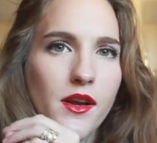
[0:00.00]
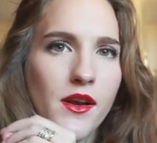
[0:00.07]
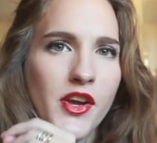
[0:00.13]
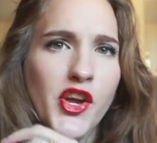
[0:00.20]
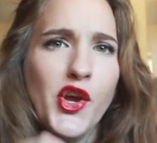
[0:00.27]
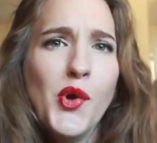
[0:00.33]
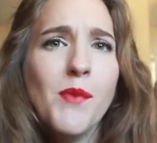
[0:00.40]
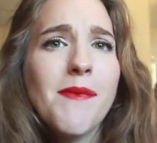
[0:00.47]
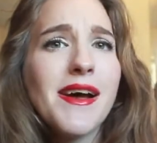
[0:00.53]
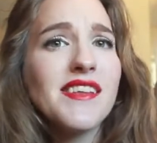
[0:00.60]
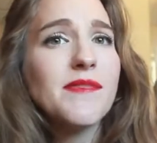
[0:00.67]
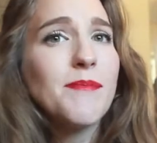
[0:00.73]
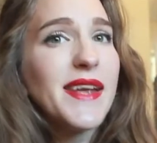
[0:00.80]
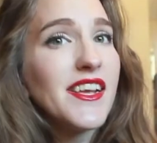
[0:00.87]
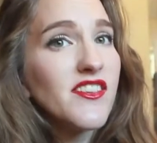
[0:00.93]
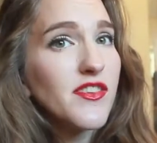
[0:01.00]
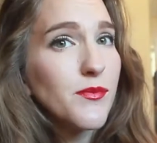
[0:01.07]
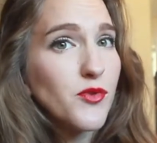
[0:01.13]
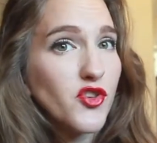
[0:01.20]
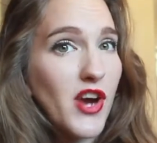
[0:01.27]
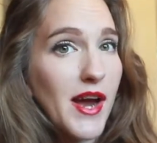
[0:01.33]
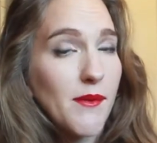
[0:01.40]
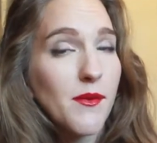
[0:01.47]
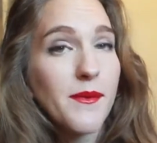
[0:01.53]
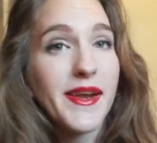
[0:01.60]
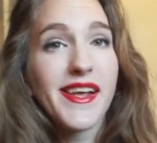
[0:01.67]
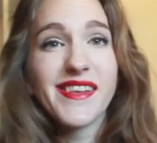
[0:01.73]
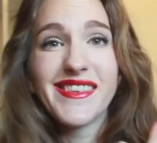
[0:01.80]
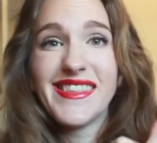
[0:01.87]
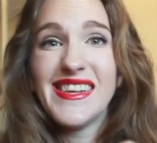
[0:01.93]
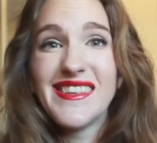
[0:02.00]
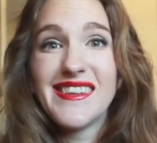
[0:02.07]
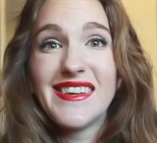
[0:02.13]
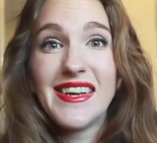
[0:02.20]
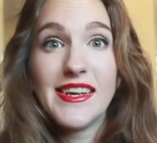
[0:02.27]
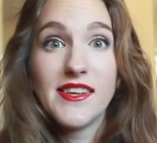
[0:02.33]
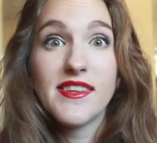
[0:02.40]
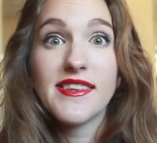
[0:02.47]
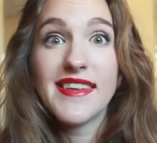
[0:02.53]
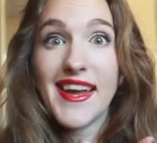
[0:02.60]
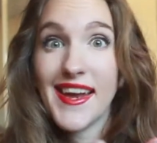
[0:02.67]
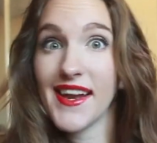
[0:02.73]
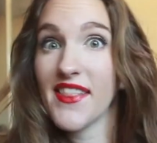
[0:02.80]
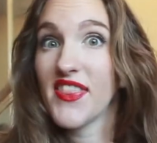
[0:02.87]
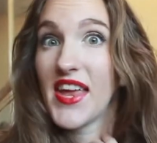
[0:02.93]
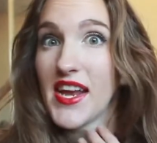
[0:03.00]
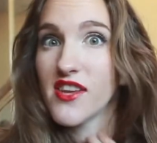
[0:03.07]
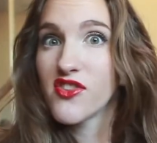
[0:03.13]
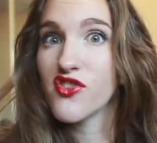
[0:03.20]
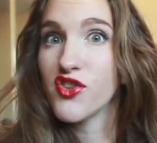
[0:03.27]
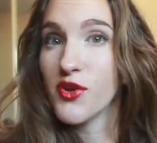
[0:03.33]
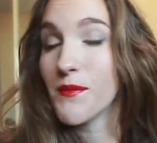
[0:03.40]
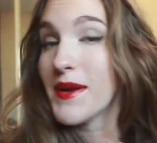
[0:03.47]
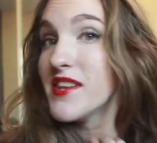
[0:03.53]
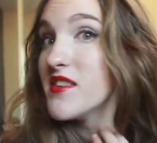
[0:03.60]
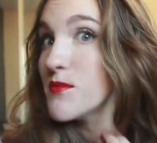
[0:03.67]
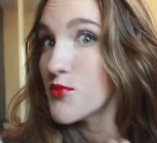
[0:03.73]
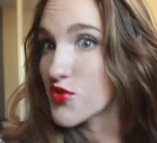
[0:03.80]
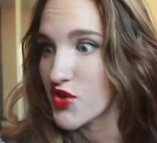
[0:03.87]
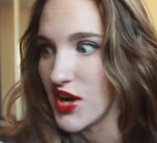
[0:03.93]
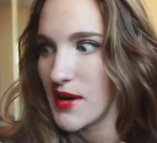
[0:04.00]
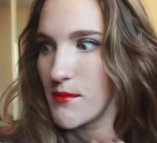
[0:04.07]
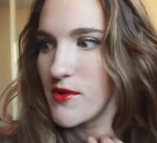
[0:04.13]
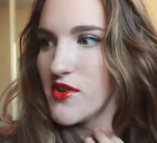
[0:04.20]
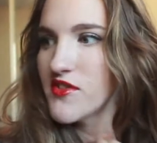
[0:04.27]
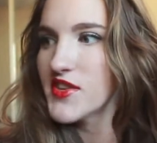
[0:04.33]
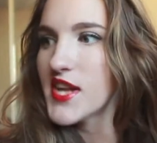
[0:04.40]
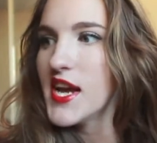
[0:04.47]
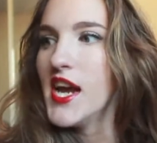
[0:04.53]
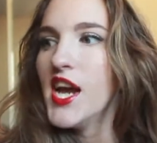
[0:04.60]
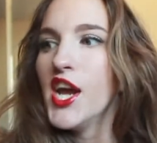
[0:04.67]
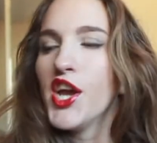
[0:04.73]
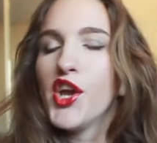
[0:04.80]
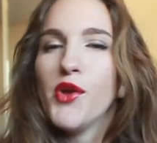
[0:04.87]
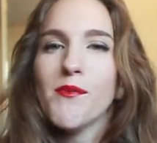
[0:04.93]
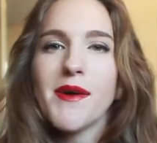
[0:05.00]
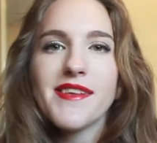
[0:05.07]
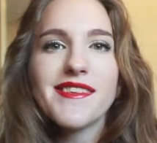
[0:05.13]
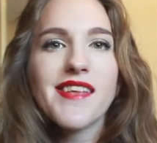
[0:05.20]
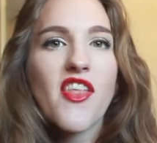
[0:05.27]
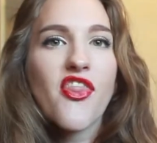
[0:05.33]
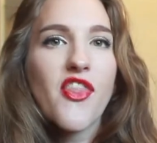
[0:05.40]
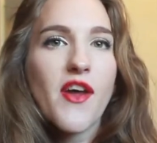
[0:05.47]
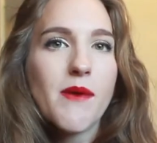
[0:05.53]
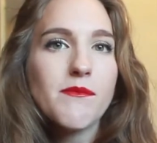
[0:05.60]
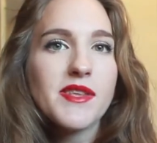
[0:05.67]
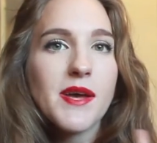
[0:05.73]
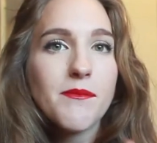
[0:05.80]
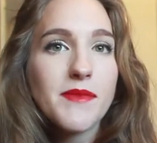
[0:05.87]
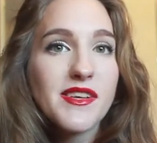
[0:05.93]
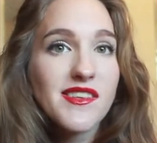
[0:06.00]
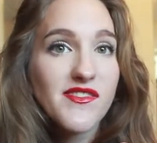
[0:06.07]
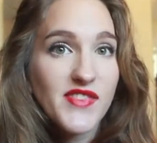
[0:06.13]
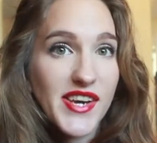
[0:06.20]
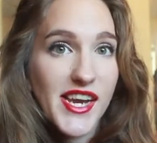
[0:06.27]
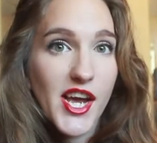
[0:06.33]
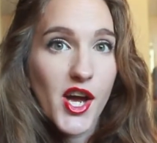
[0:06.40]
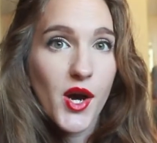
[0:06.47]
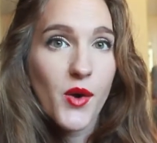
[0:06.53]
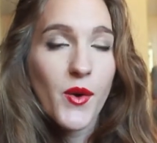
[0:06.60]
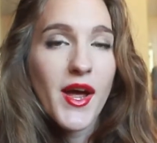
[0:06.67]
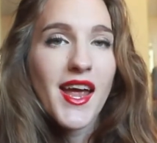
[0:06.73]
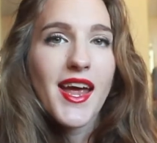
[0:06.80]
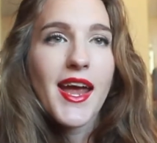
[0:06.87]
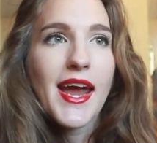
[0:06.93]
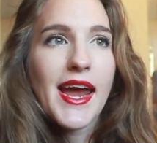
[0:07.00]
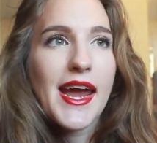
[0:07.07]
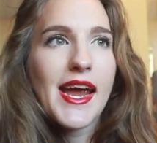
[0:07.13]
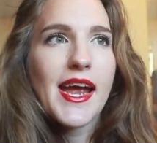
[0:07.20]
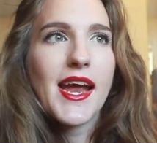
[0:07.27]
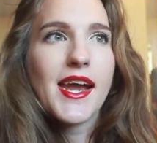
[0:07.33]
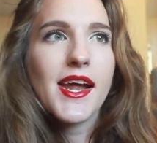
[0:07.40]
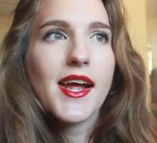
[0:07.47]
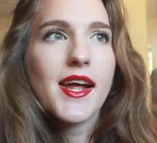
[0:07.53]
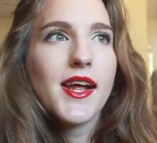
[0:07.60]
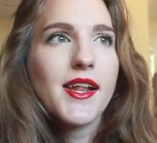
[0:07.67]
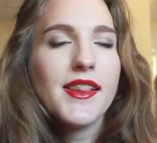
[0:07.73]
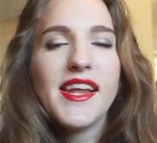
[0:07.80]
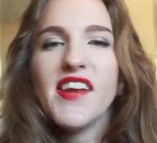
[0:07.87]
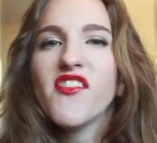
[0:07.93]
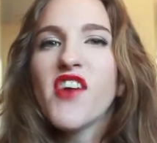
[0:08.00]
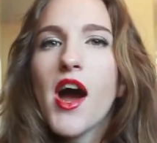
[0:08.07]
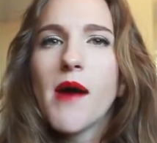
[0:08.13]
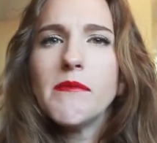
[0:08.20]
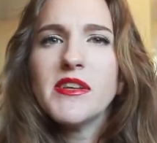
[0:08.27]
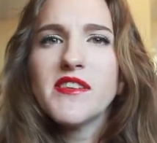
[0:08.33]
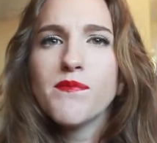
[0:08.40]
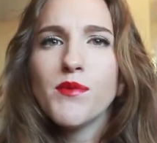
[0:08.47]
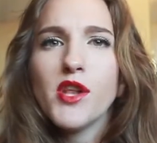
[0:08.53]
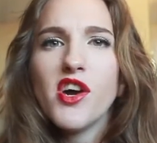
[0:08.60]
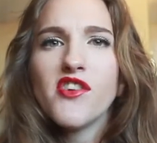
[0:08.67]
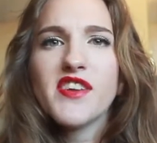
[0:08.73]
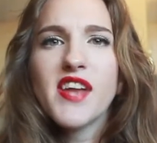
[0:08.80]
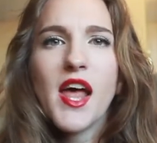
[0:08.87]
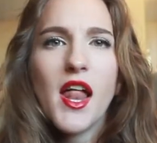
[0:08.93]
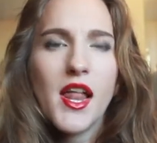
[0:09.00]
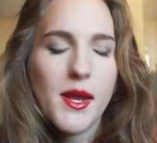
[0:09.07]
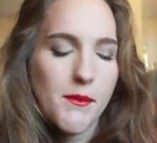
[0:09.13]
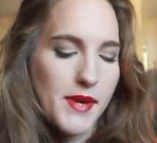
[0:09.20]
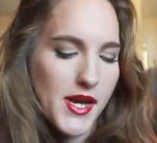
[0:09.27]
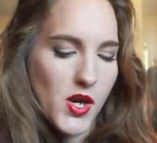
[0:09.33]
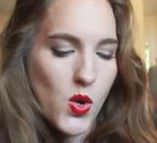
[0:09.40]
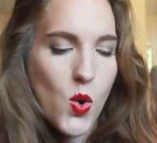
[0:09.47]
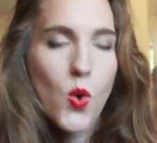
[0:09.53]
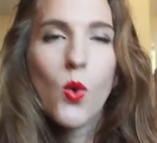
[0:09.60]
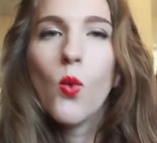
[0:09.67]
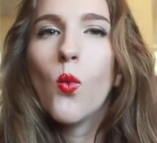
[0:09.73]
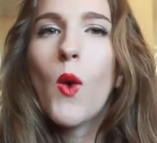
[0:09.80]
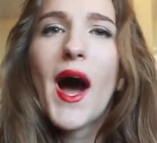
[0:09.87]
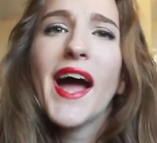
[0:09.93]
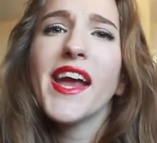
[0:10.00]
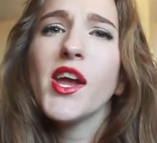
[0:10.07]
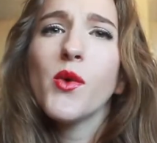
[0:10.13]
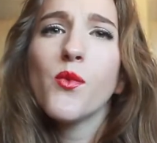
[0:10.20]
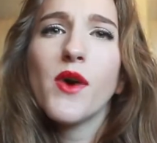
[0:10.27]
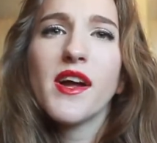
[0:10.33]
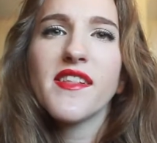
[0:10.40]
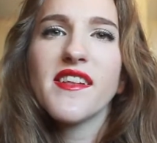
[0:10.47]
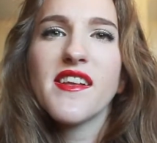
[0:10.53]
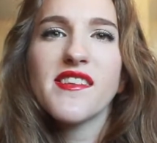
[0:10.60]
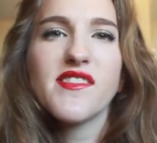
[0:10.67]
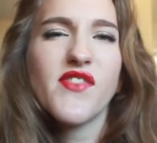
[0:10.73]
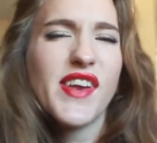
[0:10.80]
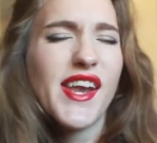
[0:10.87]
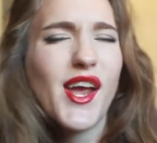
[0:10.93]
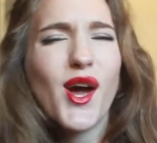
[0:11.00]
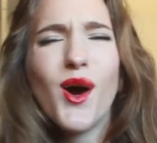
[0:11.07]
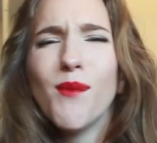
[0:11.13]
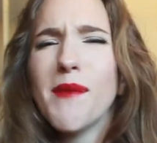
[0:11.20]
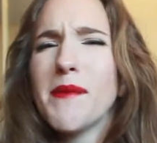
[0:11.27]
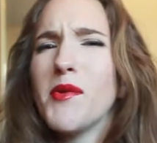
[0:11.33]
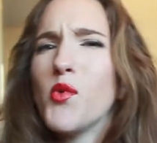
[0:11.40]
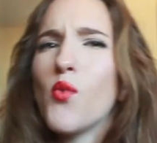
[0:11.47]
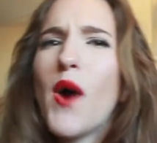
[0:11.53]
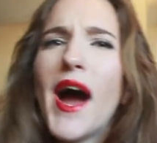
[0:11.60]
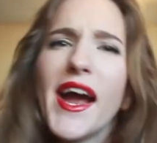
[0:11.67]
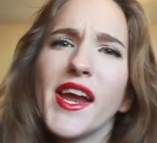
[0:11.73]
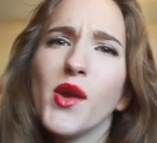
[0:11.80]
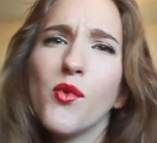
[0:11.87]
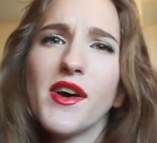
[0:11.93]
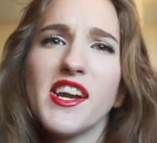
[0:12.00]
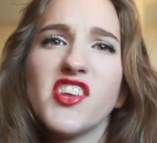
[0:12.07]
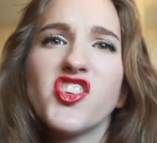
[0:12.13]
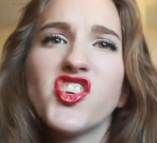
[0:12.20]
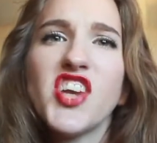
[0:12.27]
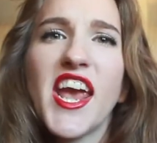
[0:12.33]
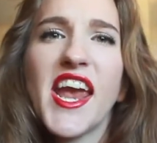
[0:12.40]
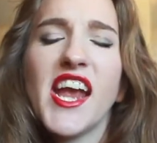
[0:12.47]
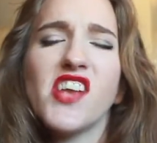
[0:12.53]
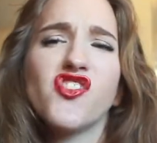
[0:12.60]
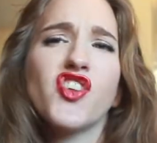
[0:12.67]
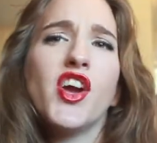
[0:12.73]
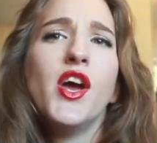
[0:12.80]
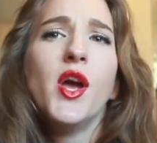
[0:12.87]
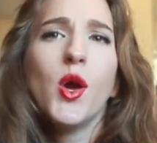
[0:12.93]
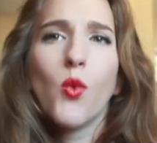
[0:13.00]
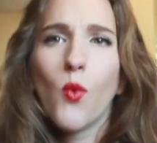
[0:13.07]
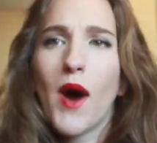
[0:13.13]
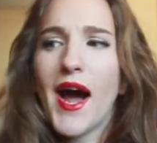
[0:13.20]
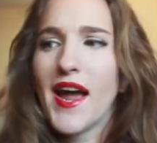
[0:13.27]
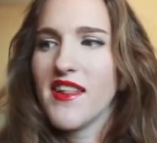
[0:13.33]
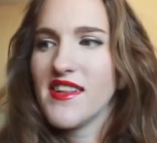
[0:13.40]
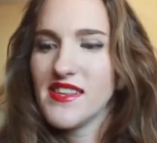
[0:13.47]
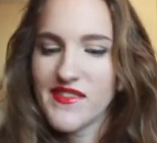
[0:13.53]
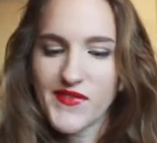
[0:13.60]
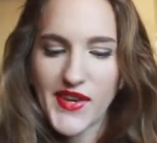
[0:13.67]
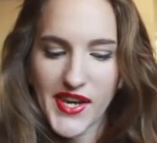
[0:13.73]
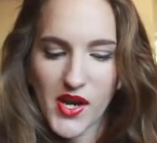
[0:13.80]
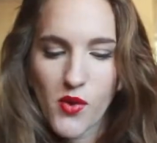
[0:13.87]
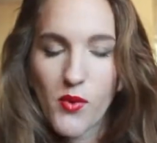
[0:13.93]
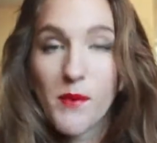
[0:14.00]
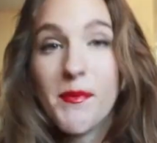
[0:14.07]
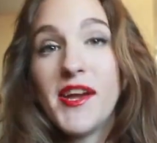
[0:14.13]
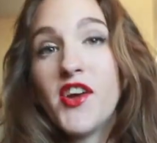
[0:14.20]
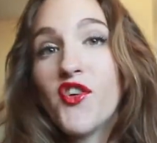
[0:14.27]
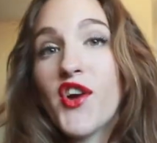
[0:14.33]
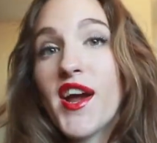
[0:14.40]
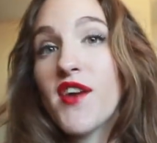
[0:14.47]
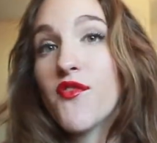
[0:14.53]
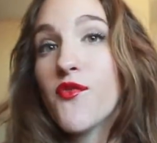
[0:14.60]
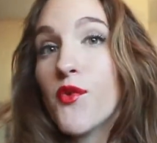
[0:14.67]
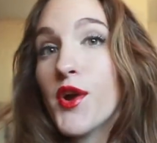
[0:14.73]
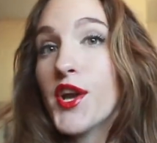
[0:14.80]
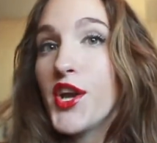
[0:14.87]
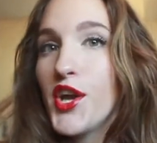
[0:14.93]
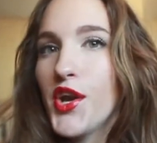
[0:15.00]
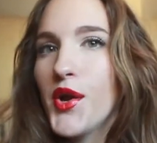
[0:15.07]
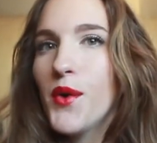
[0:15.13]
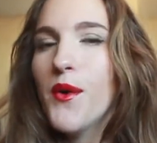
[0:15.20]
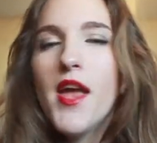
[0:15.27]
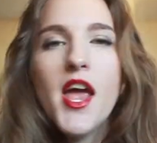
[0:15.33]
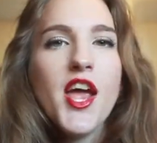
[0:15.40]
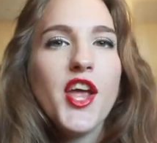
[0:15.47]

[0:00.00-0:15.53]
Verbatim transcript: You must be a subscriber because this is saying thanks to my subscribers. You must thumbs up this video and leave comments below telling me why you want this video, maybe why you want to change, why this video would be great for you.